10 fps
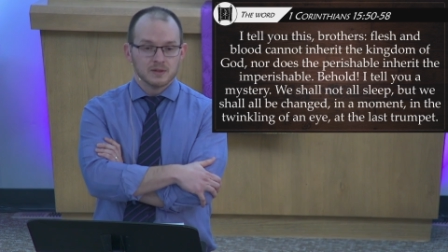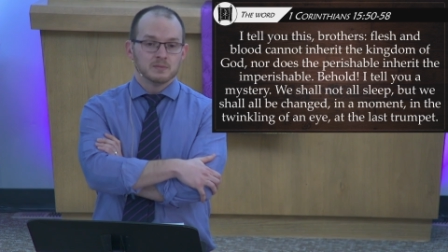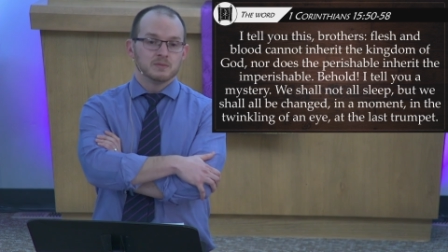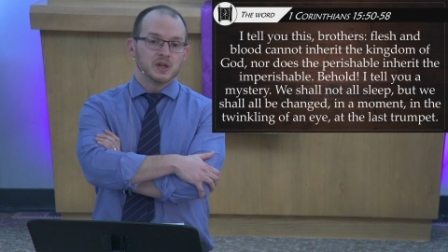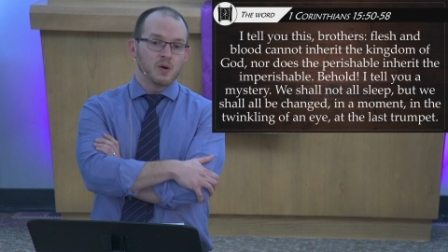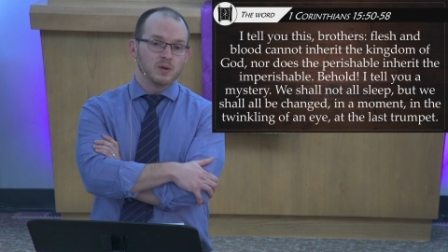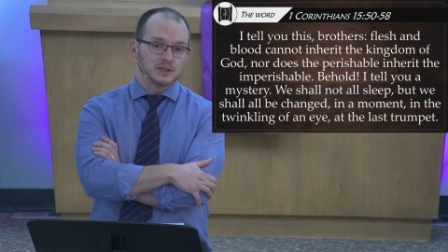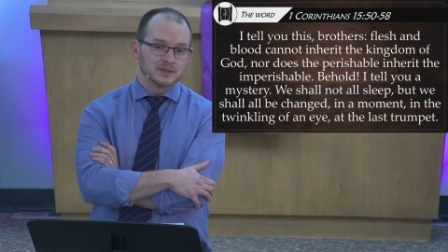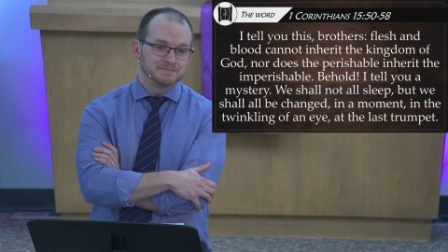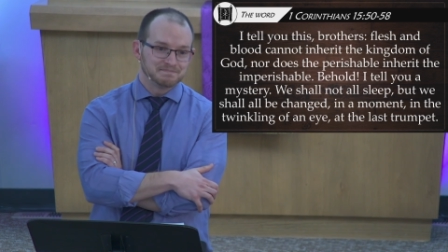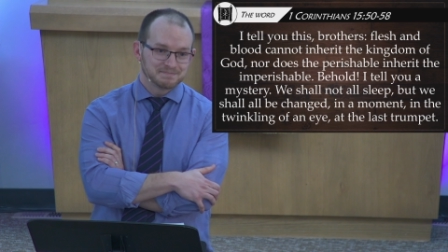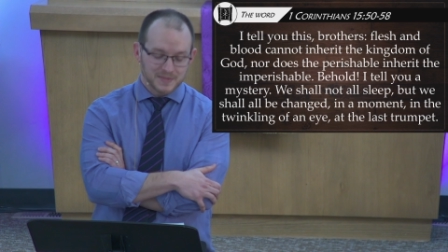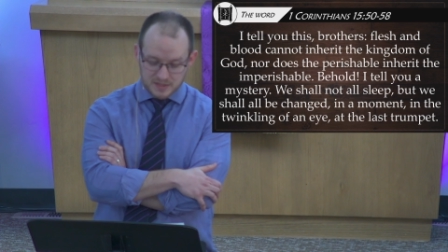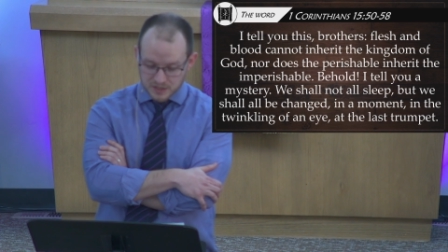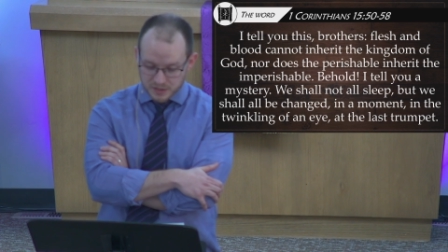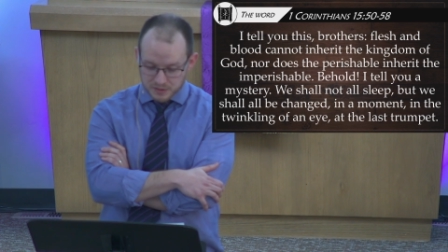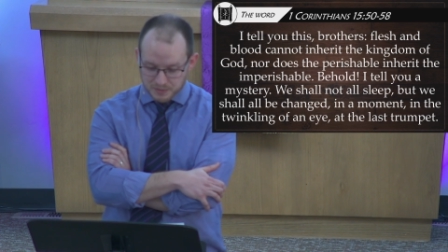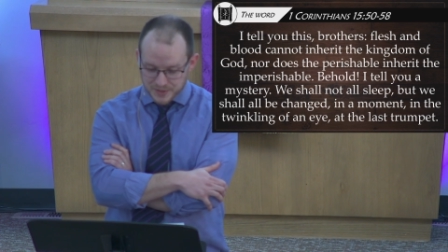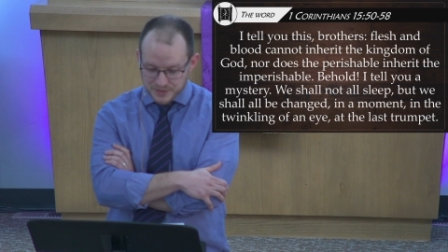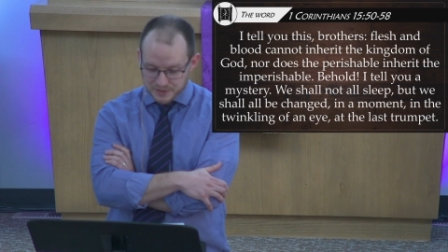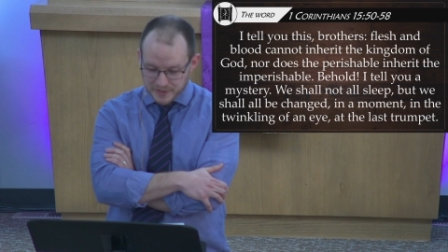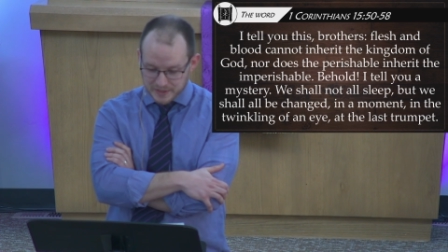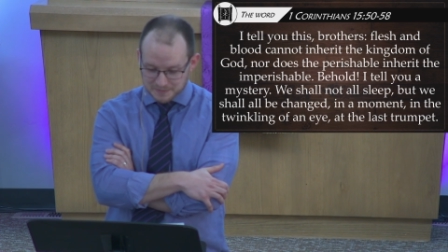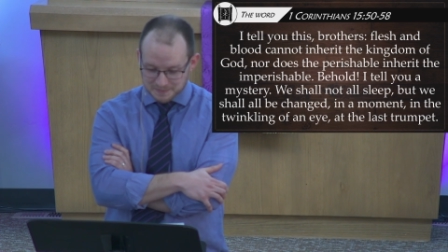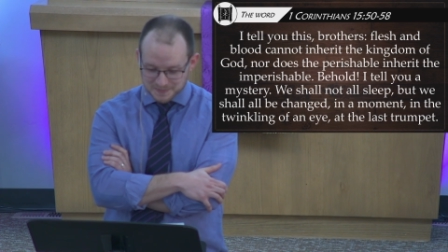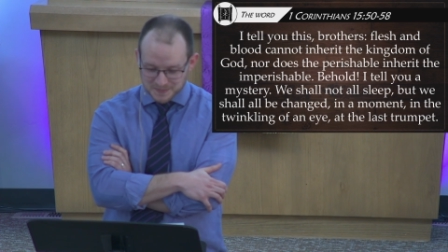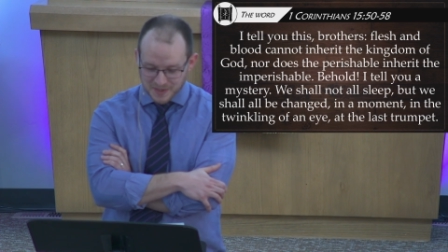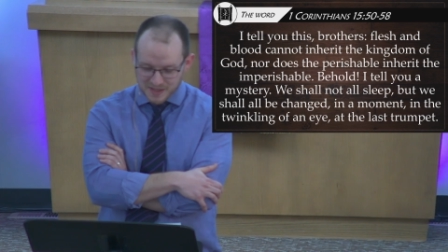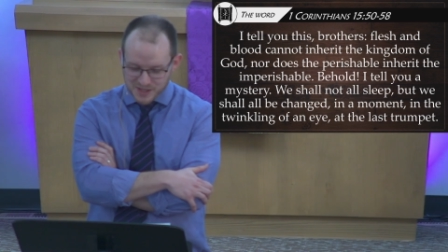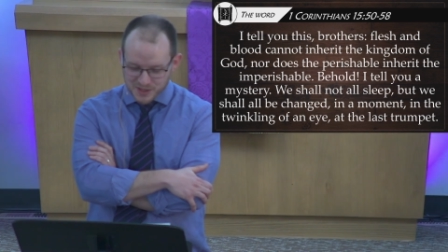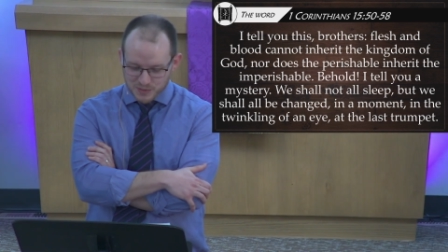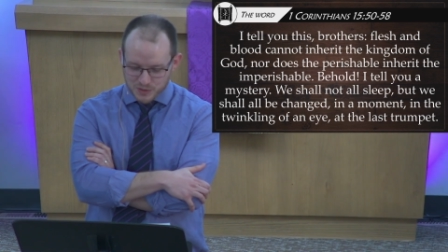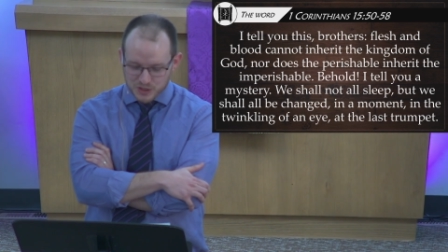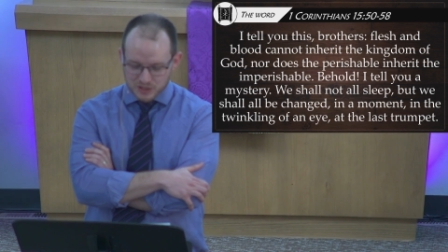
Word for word: Behold, I tell you a mystery. We shall